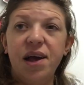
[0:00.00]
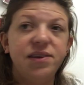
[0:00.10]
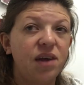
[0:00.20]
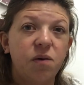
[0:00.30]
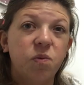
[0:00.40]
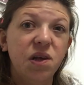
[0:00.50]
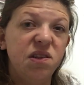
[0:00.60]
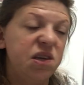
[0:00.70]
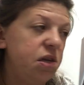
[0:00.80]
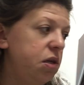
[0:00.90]
And I
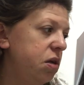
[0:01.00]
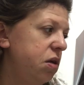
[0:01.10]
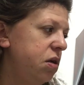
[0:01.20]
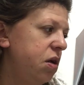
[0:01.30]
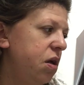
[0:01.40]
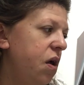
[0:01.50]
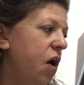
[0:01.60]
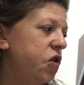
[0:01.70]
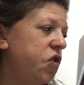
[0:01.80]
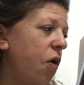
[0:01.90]
wasn't.
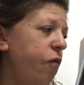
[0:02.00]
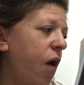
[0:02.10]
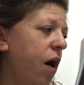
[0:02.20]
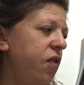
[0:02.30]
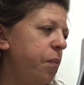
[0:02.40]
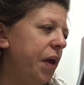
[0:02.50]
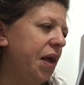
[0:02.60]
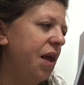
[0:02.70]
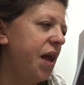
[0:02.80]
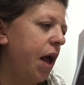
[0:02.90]
So far, the
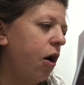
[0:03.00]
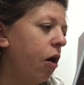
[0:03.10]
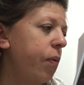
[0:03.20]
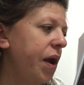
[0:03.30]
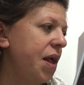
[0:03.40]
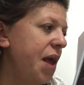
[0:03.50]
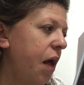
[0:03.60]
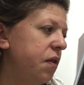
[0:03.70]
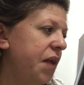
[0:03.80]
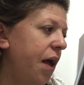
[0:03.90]
big kid had already
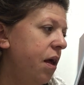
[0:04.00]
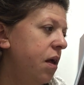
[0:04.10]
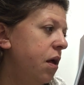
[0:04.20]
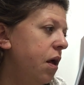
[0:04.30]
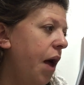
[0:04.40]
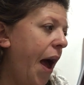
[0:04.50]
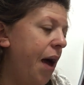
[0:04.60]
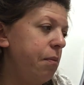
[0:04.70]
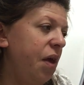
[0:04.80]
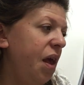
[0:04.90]
yelled
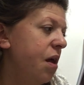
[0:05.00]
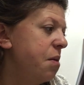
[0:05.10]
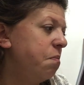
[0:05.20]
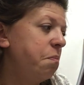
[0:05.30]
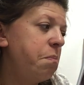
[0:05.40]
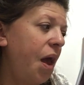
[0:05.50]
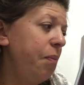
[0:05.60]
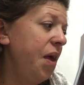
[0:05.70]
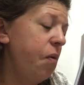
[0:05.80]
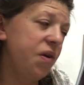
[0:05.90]
at me.
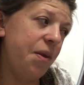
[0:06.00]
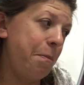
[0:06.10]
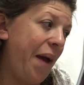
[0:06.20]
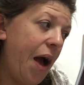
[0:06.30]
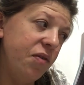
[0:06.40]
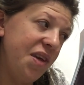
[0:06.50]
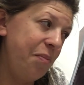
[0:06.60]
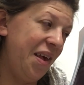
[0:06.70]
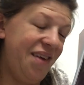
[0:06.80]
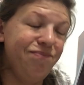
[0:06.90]
Maybe he wasn't
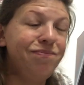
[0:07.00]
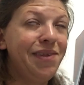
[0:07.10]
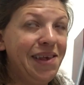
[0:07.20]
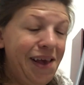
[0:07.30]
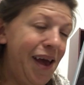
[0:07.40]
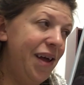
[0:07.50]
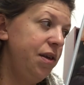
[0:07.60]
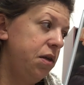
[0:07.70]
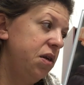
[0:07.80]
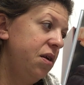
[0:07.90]
pounding me
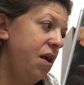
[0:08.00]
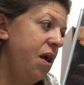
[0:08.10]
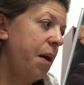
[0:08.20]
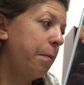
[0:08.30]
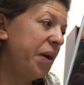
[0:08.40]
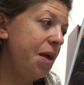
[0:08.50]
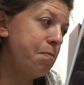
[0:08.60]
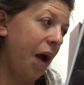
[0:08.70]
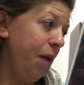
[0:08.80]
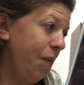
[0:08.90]
yet, but he
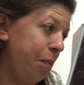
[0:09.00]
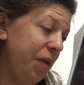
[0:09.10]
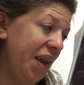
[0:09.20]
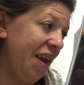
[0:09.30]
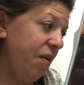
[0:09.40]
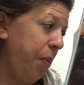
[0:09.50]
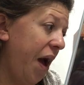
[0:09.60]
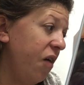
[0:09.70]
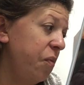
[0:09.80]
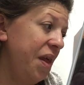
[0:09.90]
might be planning to
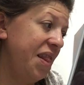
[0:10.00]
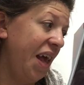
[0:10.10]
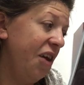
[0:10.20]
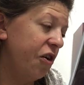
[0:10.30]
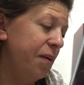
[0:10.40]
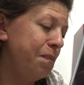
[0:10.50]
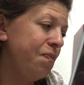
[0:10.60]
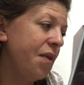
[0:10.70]
pound me later.